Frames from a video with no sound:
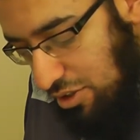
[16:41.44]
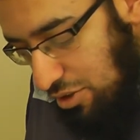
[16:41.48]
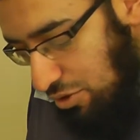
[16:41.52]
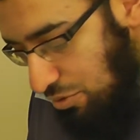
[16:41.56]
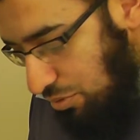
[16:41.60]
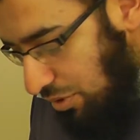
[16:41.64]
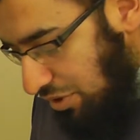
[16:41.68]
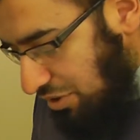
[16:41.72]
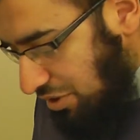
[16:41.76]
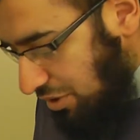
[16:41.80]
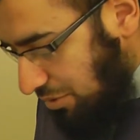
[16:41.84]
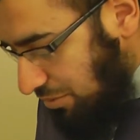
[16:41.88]

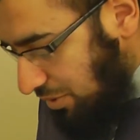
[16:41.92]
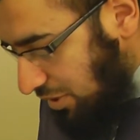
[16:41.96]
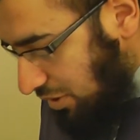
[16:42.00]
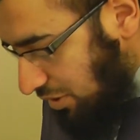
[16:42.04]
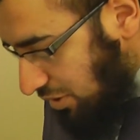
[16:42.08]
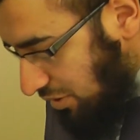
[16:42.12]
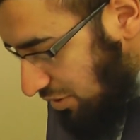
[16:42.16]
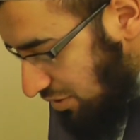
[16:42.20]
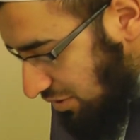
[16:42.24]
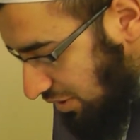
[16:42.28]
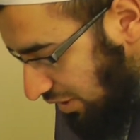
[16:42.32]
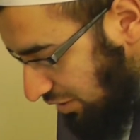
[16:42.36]
one thing we
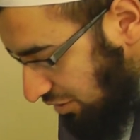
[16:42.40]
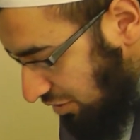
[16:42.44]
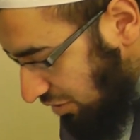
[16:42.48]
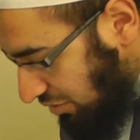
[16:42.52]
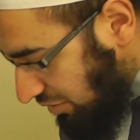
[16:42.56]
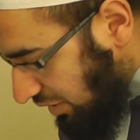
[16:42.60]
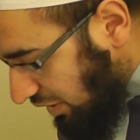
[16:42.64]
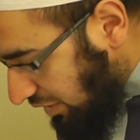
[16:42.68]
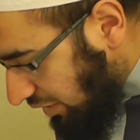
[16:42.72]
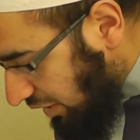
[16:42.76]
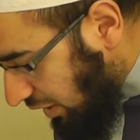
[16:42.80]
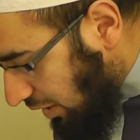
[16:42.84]
learn is that the
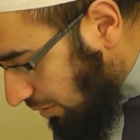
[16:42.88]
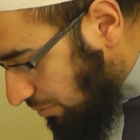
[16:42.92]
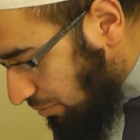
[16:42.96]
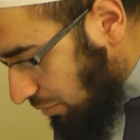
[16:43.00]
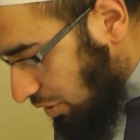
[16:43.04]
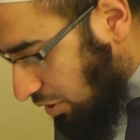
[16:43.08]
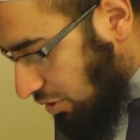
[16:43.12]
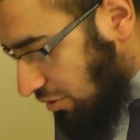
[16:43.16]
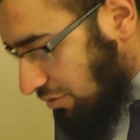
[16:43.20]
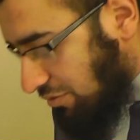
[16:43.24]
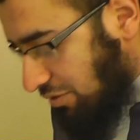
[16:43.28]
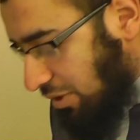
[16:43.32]
real name
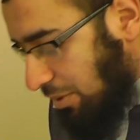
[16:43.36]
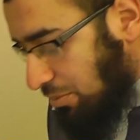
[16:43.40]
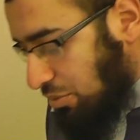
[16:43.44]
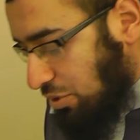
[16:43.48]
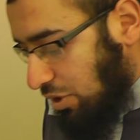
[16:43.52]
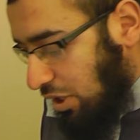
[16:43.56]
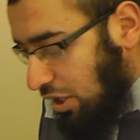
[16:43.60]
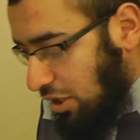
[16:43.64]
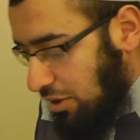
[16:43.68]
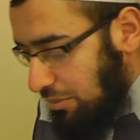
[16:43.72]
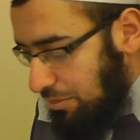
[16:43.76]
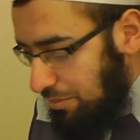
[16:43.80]
of Abu
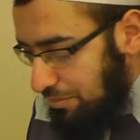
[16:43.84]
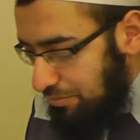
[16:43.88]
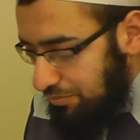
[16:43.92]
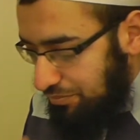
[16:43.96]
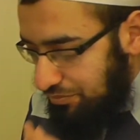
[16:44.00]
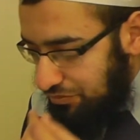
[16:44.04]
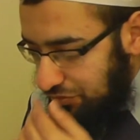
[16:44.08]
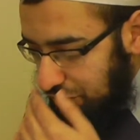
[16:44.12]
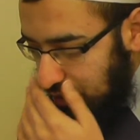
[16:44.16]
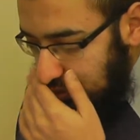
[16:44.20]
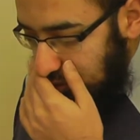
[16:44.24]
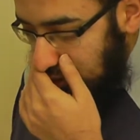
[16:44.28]

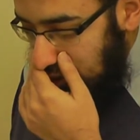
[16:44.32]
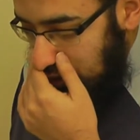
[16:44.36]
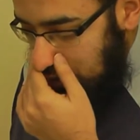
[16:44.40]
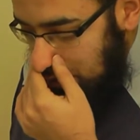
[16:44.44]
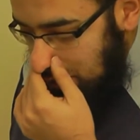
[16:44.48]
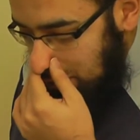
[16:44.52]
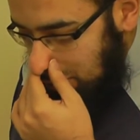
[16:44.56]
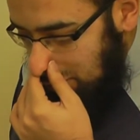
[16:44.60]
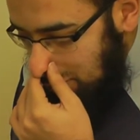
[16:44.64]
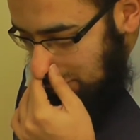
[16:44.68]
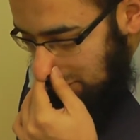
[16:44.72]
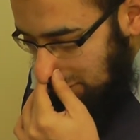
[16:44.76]
Lahab
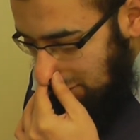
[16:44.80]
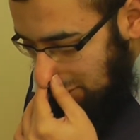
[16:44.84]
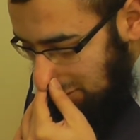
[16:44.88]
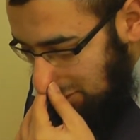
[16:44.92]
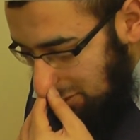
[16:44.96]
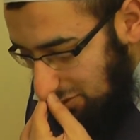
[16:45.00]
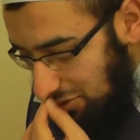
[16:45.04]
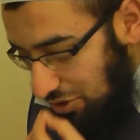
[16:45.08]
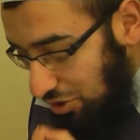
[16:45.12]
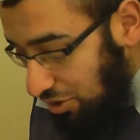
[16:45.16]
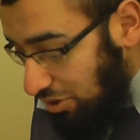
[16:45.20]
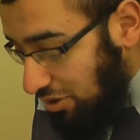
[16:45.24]
was
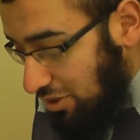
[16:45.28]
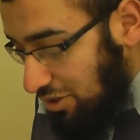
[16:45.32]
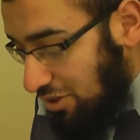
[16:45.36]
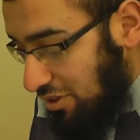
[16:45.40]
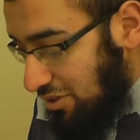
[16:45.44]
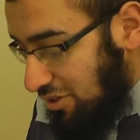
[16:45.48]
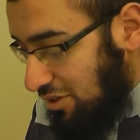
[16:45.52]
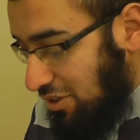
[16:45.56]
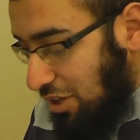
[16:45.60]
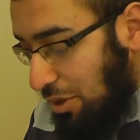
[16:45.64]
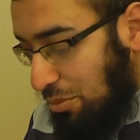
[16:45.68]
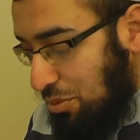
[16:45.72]
not
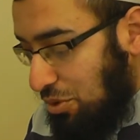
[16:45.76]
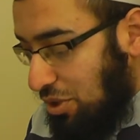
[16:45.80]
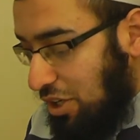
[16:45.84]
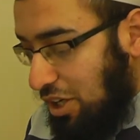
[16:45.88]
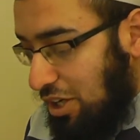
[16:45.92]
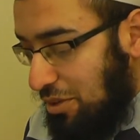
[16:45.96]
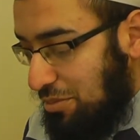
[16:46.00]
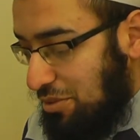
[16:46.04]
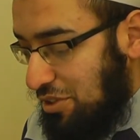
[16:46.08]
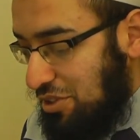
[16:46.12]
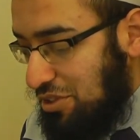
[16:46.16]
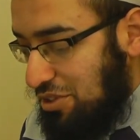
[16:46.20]
Abu
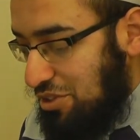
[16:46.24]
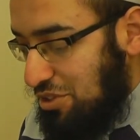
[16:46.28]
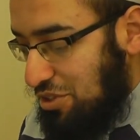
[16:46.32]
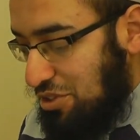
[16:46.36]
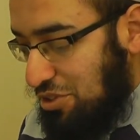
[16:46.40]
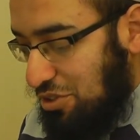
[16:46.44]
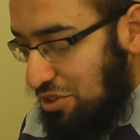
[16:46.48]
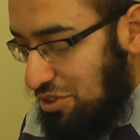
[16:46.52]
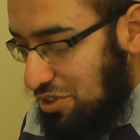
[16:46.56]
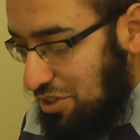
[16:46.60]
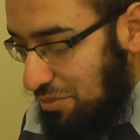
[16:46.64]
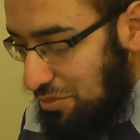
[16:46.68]
Lahab. This is
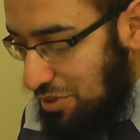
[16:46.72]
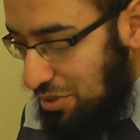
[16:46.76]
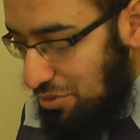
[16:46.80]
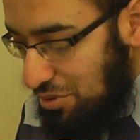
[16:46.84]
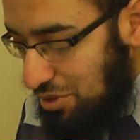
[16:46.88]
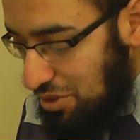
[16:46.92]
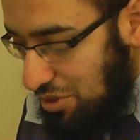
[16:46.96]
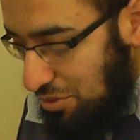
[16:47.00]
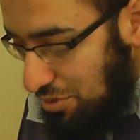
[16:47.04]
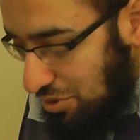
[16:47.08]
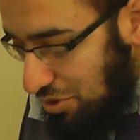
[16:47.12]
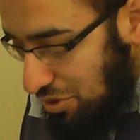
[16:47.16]
not something
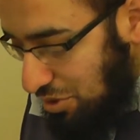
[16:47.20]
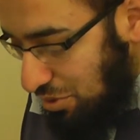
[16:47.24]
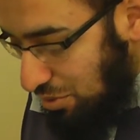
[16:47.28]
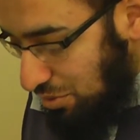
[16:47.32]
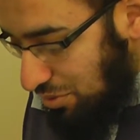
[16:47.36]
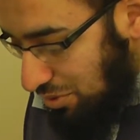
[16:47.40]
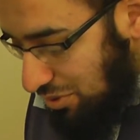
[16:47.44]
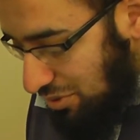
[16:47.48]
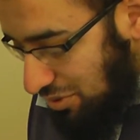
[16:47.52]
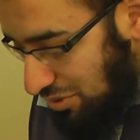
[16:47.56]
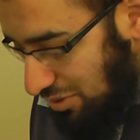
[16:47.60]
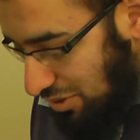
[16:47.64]
which he was
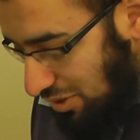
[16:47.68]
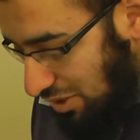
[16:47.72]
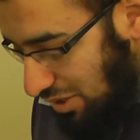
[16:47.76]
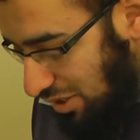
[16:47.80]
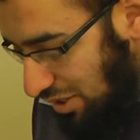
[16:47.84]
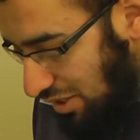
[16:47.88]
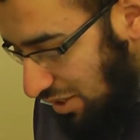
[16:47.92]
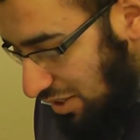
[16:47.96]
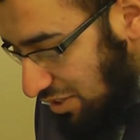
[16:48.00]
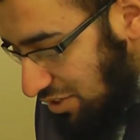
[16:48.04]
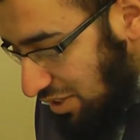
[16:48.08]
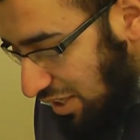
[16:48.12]
called.
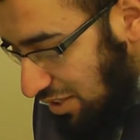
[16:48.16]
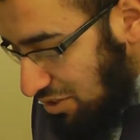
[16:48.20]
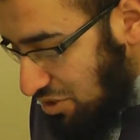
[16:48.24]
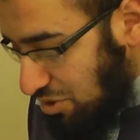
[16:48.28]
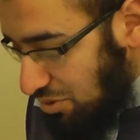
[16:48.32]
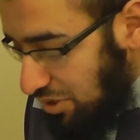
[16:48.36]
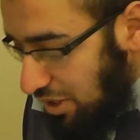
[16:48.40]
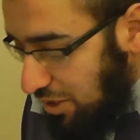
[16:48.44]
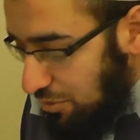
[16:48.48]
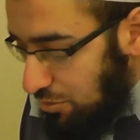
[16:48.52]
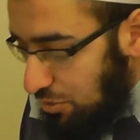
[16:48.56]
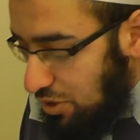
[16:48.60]
His
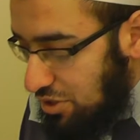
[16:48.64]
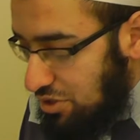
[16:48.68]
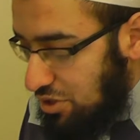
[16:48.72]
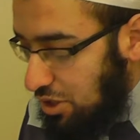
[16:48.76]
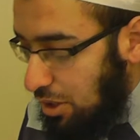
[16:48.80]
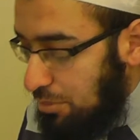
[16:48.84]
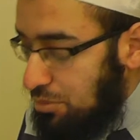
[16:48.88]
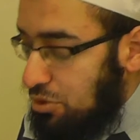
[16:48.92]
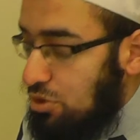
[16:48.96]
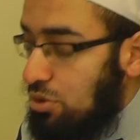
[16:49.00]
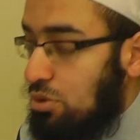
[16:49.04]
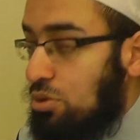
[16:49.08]
actual name was
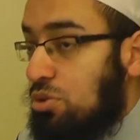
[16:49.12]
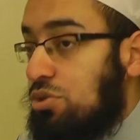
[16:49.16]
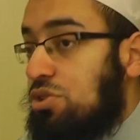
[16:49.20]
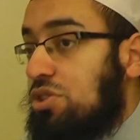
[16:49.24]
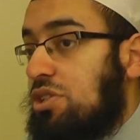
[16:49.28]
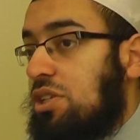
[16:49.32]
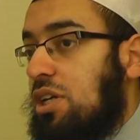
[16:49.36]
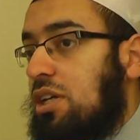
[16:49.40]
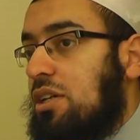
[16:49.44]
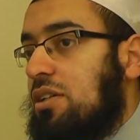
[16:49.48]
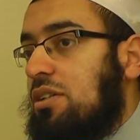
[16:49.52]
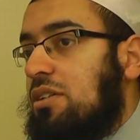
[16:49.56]
Abdul
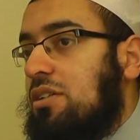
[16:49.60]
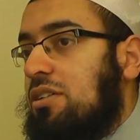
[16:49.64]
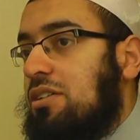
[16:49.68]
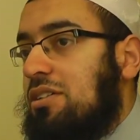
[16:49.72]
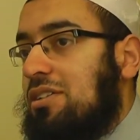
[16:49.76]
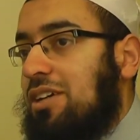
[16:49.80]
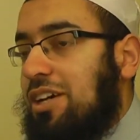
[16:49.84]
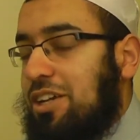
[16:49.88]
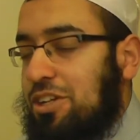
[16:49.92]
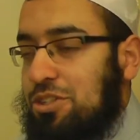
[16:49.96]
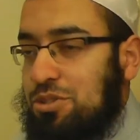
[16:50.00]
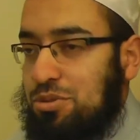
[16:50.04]
Uzza.
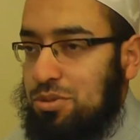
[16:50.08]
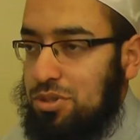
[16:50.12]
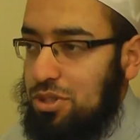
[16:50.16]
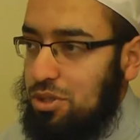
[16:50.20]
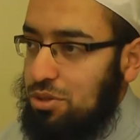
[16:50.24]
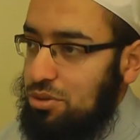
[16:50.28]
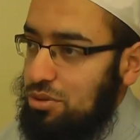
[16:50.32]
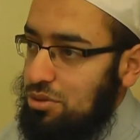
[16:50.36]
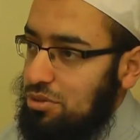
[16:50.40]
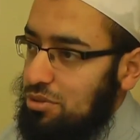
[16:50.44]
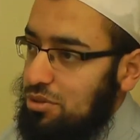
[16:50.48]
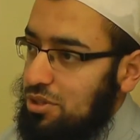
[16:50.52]
And as we
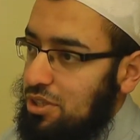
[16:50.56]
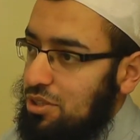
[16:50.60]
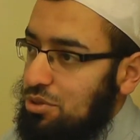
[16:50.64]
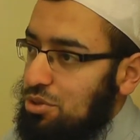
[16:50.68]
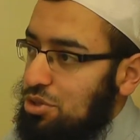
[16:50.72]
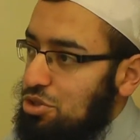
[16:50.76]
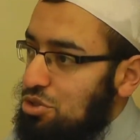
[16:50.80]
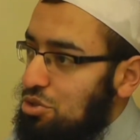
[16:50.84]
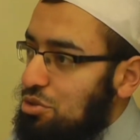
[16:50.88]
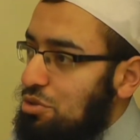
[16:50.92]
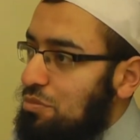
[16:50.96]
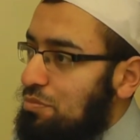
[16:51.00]
know, there
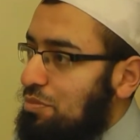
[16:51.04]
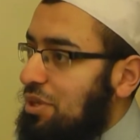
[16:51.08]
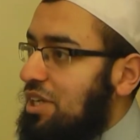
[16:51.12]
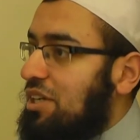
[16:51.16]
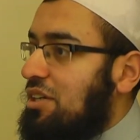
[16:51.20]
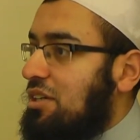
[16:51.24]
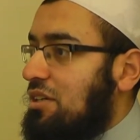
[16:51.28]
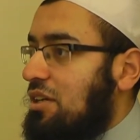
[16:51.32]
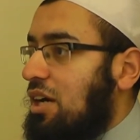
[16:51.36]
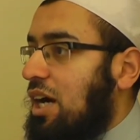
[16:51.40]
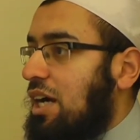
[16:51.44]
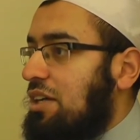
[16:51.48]
were two
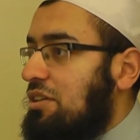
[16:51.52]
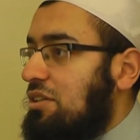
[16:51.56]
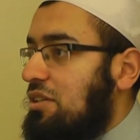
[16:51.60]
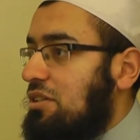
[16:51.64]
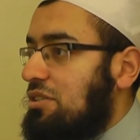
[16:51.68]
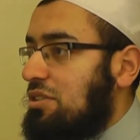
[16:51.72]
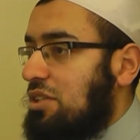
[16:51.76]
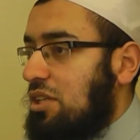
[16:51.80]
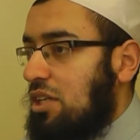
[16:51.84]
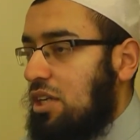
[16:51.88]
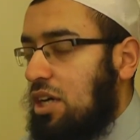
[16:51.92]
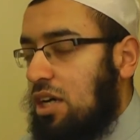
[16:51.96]
big
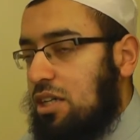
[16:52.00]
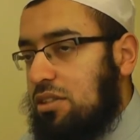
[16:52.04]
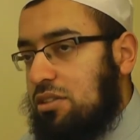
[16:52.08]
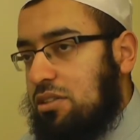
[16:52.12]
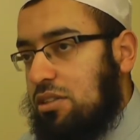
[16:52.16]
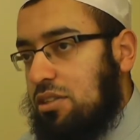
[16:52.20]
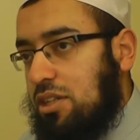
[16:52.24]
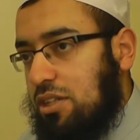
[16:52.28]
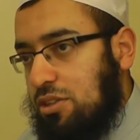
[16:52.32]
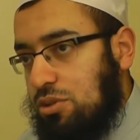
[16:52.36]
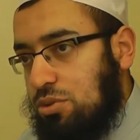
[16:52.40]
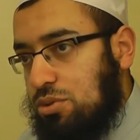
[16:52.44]
idols,
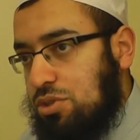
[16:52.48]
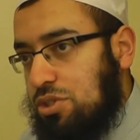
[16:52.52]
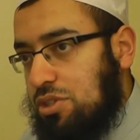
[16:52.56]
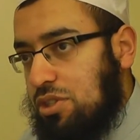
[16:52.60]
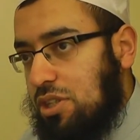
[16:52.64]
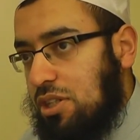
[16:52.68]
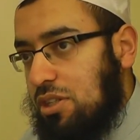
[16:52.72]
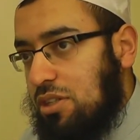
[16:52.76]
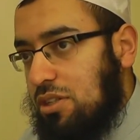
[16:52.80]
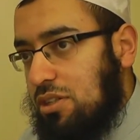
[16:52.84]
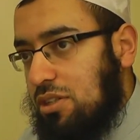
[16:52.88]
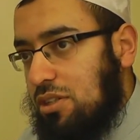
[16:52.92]
Lat and Uzza.